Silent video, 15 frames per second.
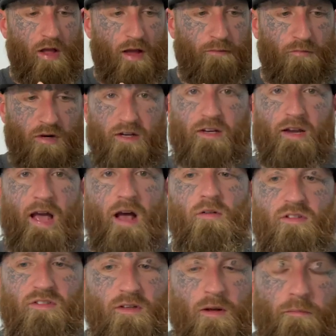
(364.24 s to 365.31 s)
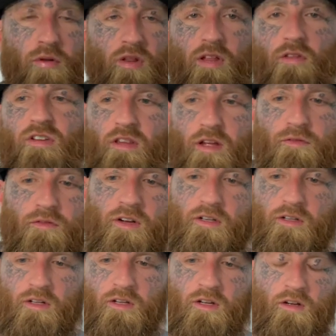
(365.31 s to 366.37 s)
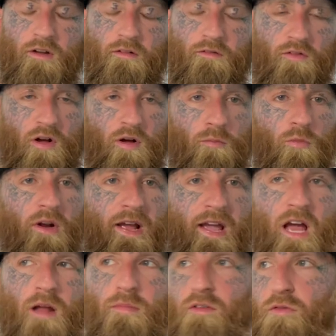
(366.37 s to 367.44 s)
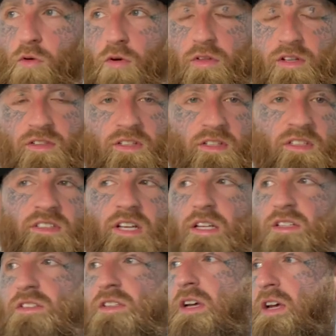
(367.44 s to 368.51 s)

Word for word: I'm running now is completely different from what I had before this, in a sense.